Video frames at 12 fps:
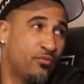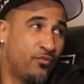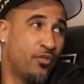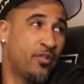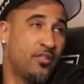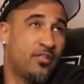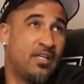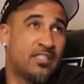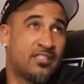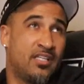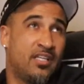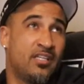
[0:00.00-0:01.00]
further. Mm I
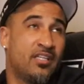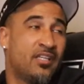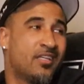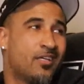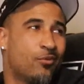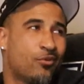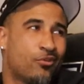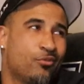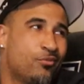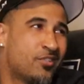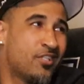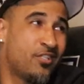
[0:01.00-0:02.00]
say, a recruit will
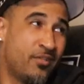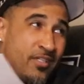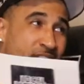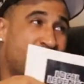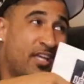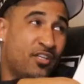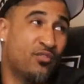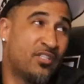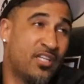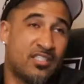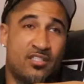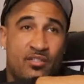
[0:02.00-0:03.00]
tell you anything. You yeah.
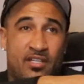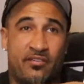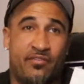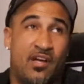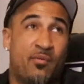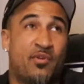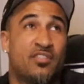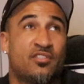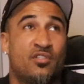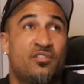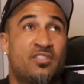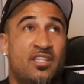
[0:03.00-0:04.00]
touched on that five minutes ago. Yeah.
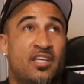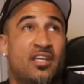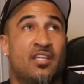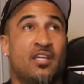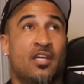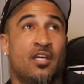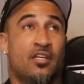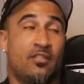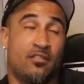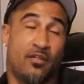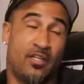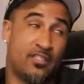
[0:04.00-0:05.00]
You said you
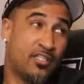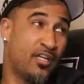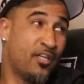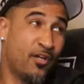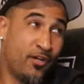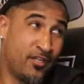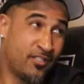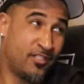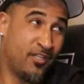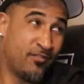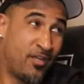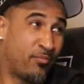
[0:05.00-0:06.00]
know, they tell you all this
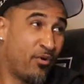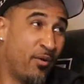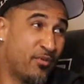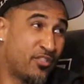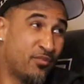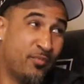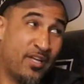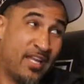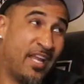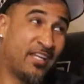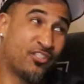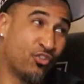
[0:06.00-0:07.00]
stuff. They promise you, but whatever,
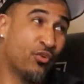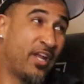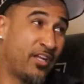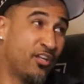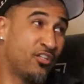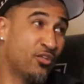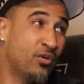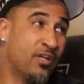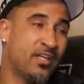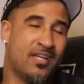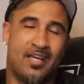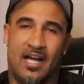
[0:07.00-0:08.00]
it ain't true. They gonna do it.
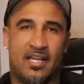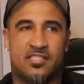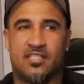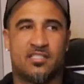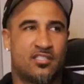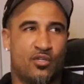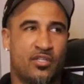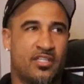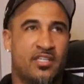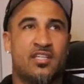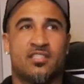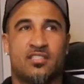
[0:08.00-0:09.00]
Whatever, I just told the
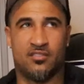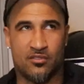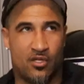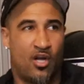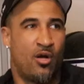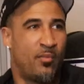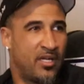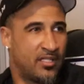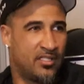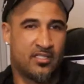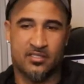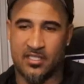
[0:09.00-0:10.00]
kids, know, all my
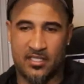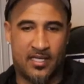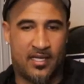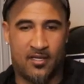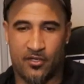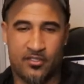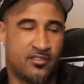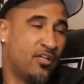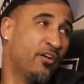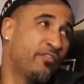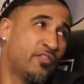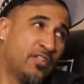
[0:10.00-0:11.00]
kids, they got all these
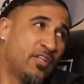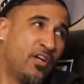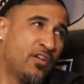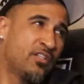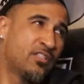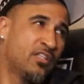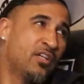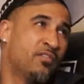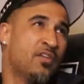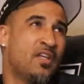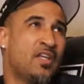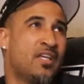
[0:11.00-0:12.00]
offers and all this stuff.
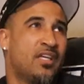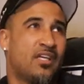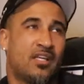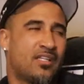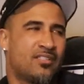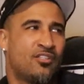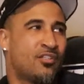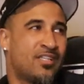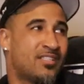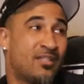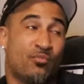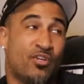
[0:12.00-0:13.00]
Fact. And I told them, I
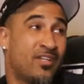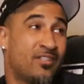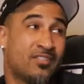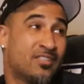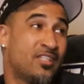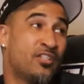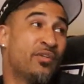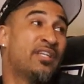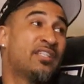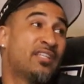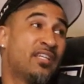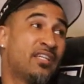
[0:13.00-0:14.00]
said, bro, they gonna tell you
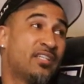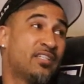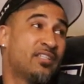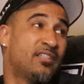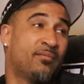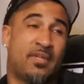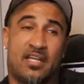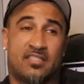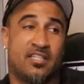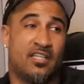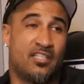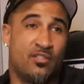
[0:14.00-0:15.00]
anything. Mm-hmm. I'm not
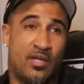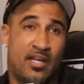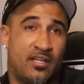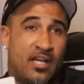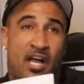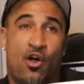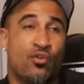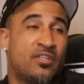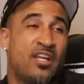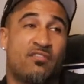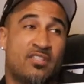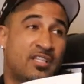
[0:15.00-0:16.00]
telling you how. I don't
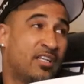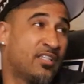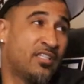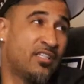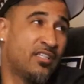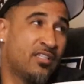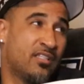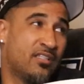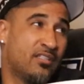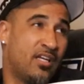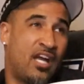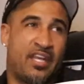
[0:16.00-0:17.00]
never tell a kid.
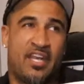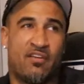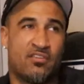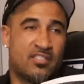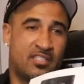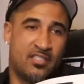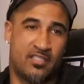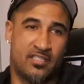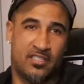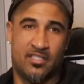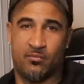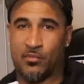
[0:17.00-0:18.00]
I never steer a
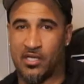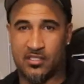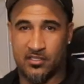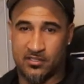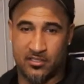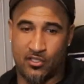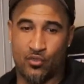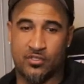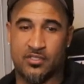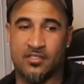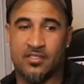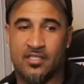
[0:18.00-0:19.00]
kid in my years of coaching.